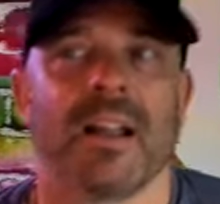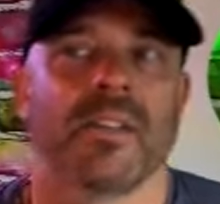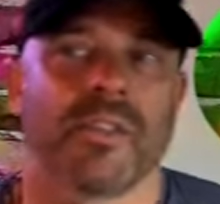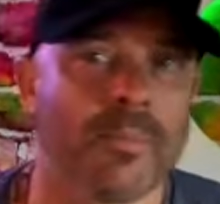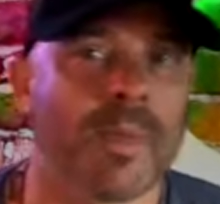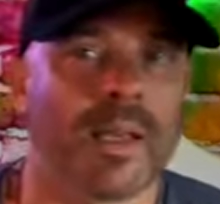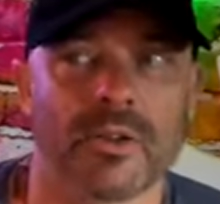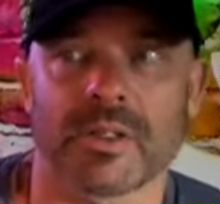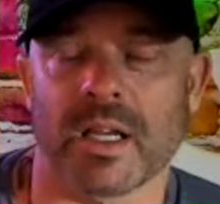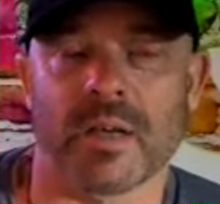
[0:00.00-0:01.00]
Their
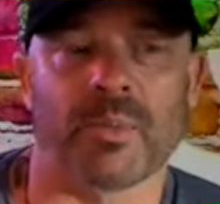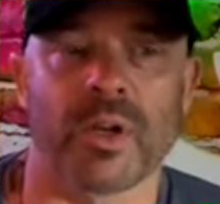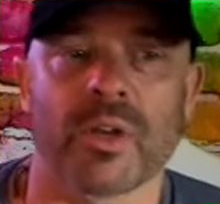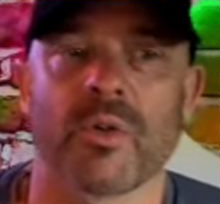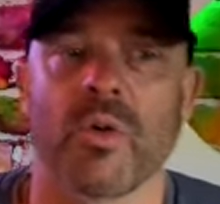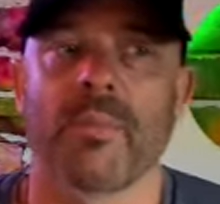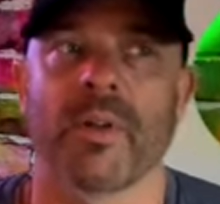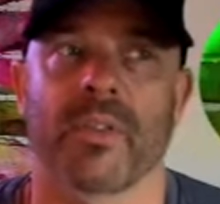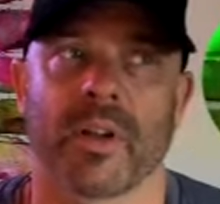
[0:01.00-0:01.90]
menu's getting pretty cool, but the